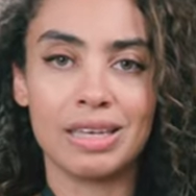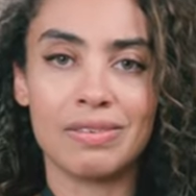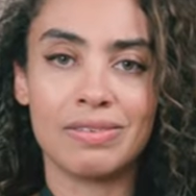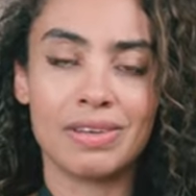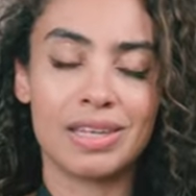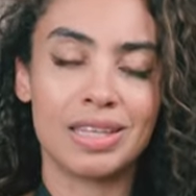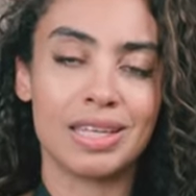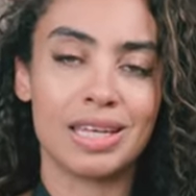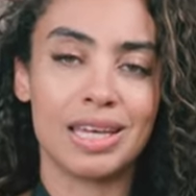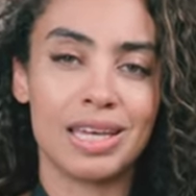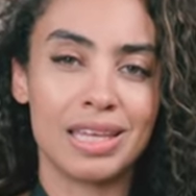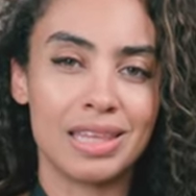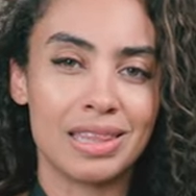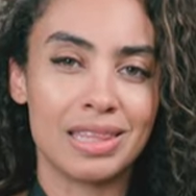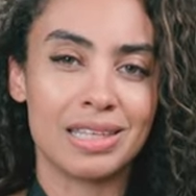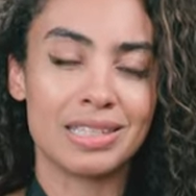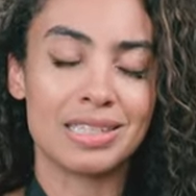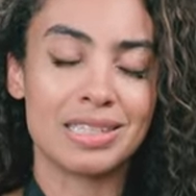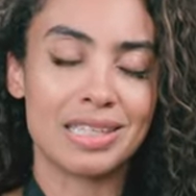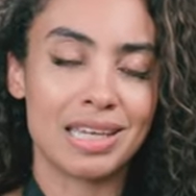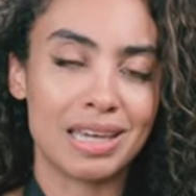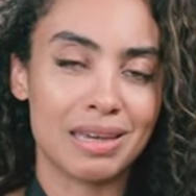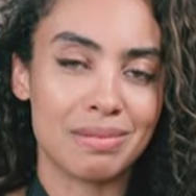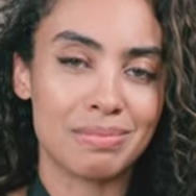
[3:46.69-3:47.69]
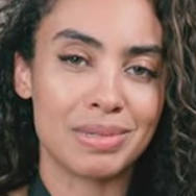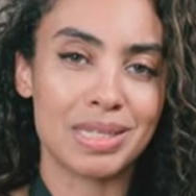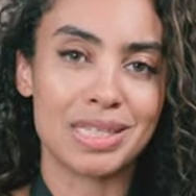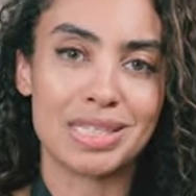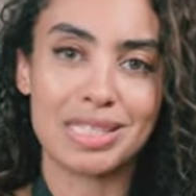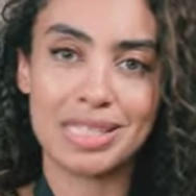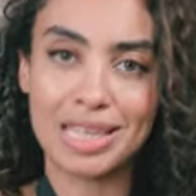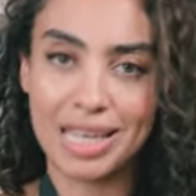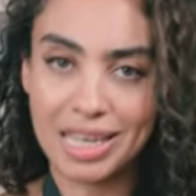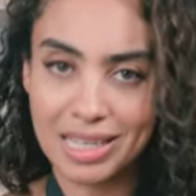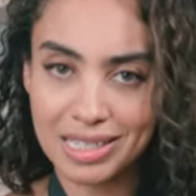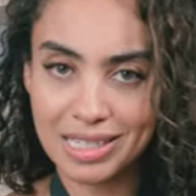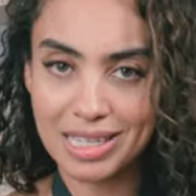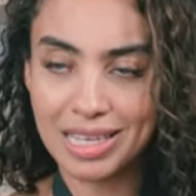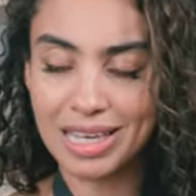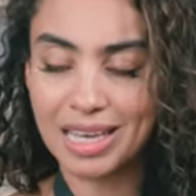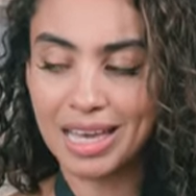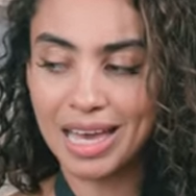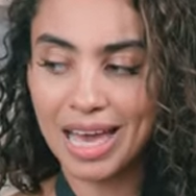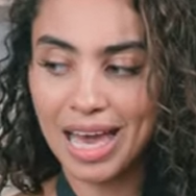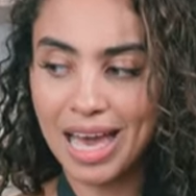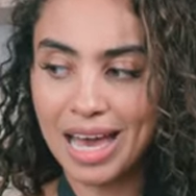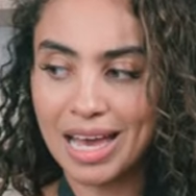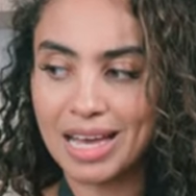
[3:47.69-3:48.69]
even in the same
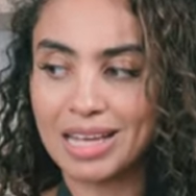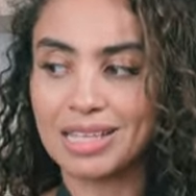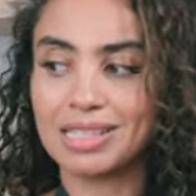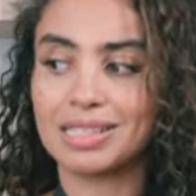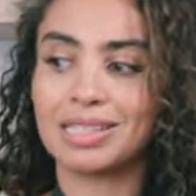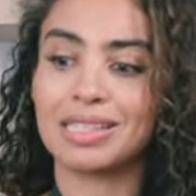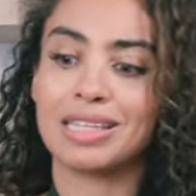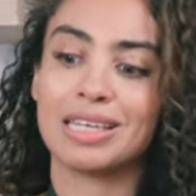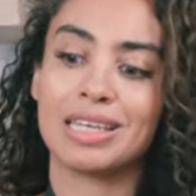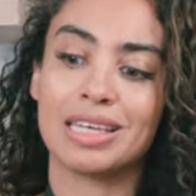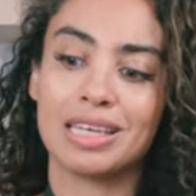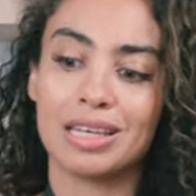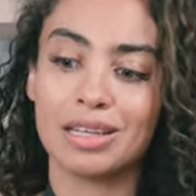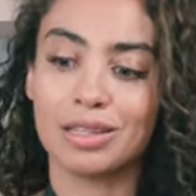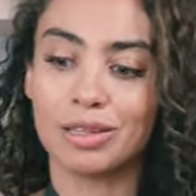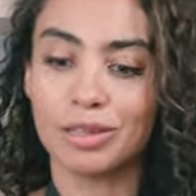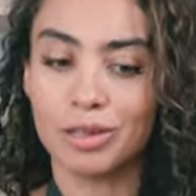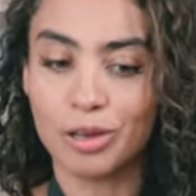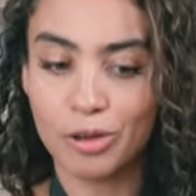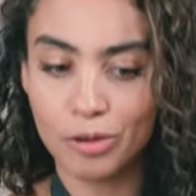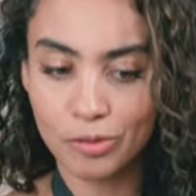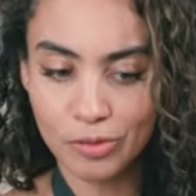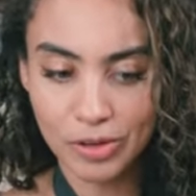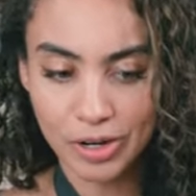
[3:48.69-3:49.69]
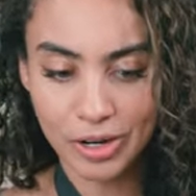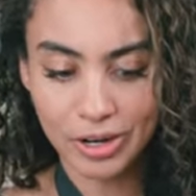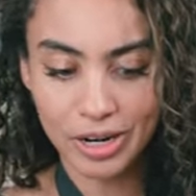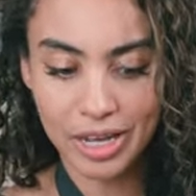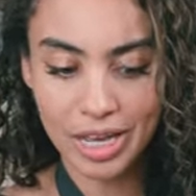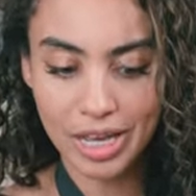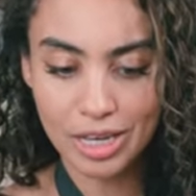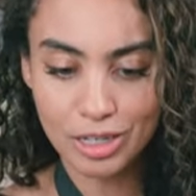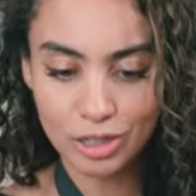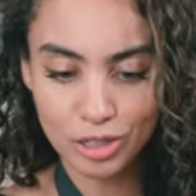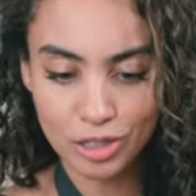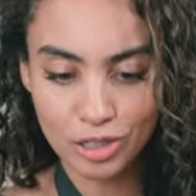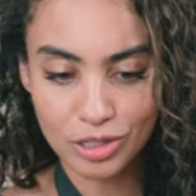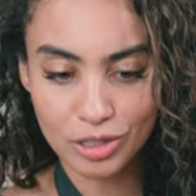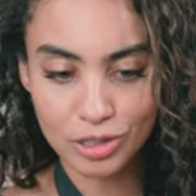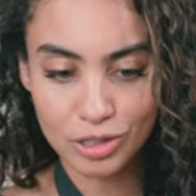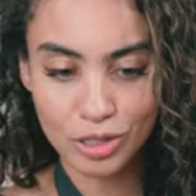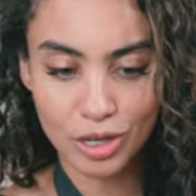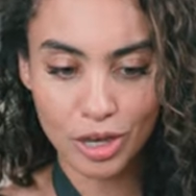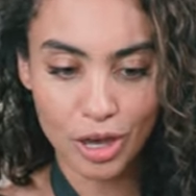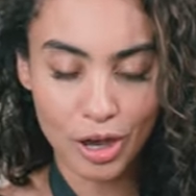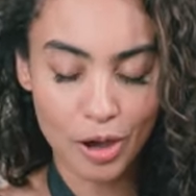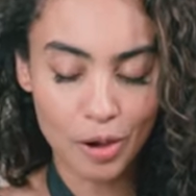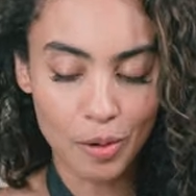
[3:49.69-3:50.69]
standing as the low variations
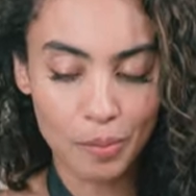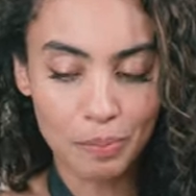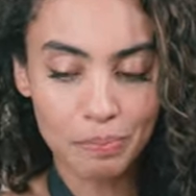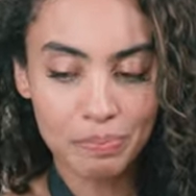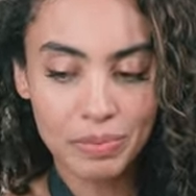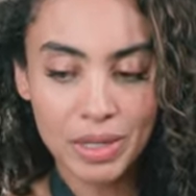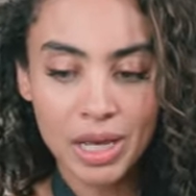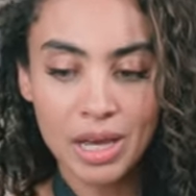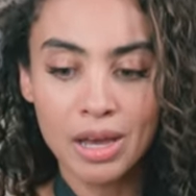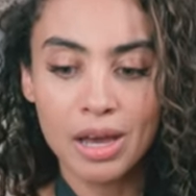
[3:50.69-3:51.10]
go.